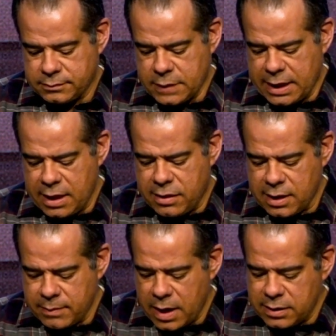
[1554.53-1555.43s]
Again,
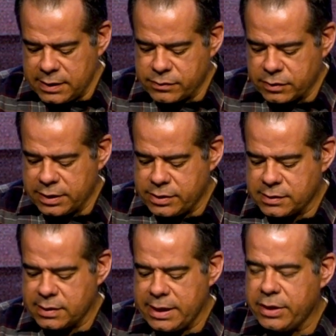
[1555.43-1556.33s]
think about these
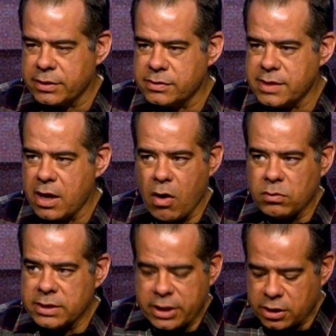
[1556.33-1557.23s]
religious leaders. They
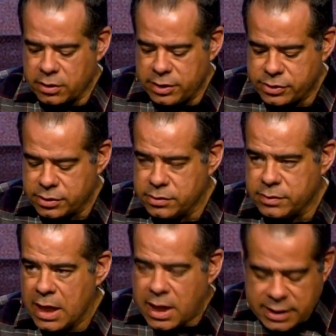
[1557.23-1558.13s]
only heard the
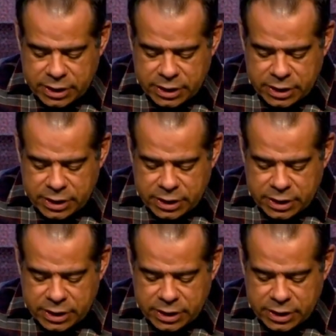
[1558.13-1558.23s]
truth.